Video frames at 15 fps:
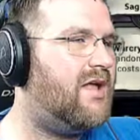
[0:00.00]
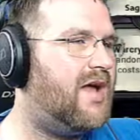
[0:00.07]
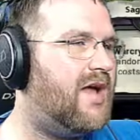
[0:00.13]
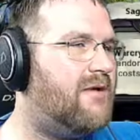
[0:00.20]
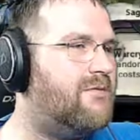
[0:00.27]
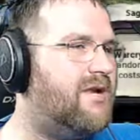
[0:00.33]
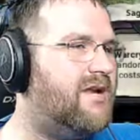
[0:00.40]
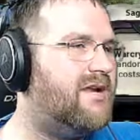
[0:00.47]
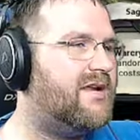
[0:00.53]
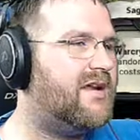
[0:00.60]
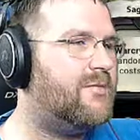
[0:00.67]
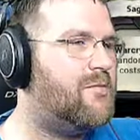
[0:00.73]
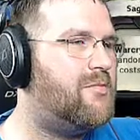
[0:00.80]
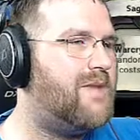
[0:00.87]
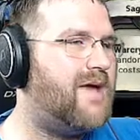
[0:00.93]
I run a
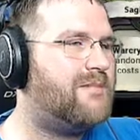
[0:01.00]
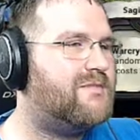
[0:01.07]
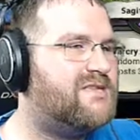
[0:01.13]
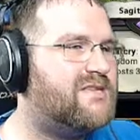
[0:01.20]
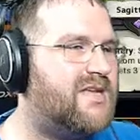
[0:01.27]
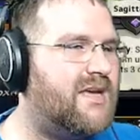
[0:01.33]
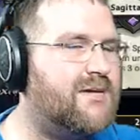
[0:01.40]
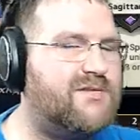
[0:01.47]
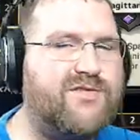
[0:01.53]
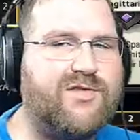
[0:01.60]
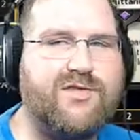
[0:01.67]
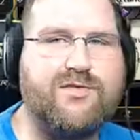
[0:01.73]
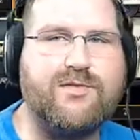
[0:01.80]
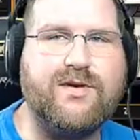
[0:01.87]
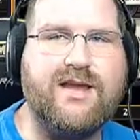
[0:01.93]
couple Magma Slams for
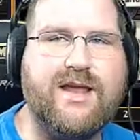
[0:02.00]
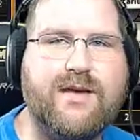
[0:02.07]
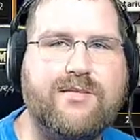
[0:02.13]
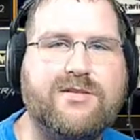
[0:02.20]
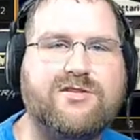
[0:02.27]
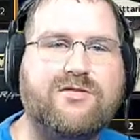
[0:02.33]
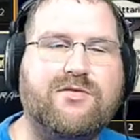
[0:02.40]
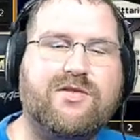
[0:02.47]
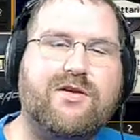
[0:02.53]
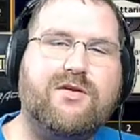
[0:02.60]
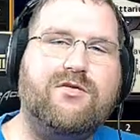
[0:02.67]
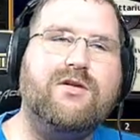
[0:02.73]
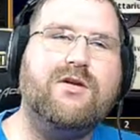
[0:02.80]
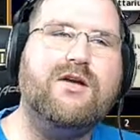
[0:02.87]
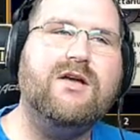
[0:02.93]
3 damage,
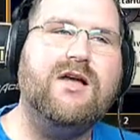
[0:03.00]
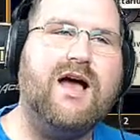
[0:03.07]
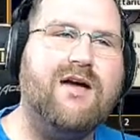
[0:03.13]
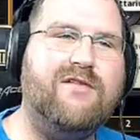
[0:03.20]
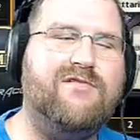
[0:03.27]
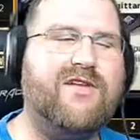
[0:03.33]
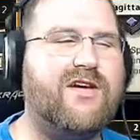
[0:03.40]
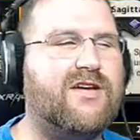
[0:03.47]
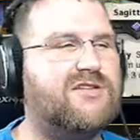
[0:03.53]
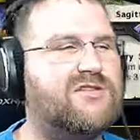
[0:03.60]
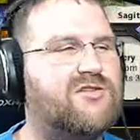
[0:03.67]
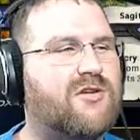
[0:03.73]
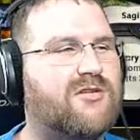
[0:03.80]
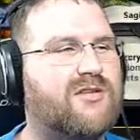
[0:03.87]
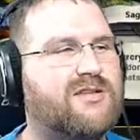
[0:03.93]
although I'm very
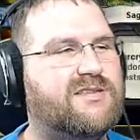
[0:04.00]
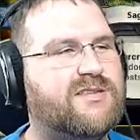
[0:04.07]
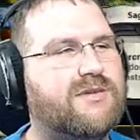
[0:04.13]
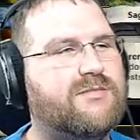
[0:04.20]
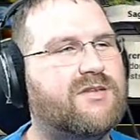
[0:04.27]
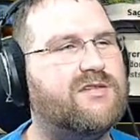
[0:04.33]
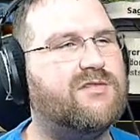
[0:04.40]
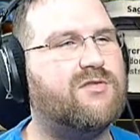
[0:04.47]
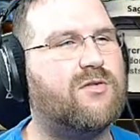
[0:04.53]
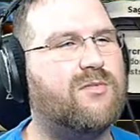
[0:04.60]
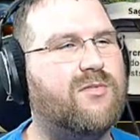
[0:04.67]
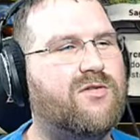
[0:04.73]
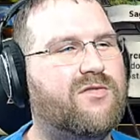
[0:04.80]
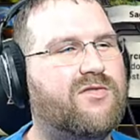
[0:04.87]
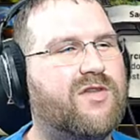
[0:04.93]
strongly tempted to
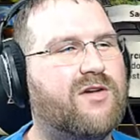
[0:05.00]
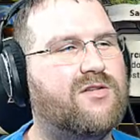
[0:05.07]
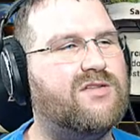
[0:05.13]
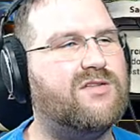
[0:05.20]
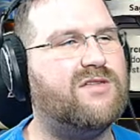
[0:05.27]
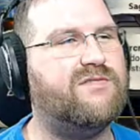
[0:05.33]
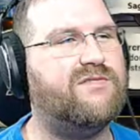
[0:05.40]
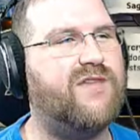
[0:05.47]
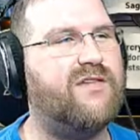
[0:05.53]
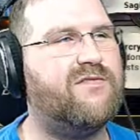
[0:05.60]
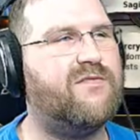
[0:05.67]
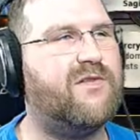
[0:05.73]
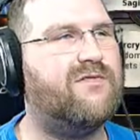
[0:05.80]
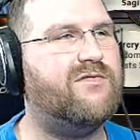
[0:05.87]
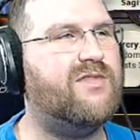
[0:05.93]
remove those in favor of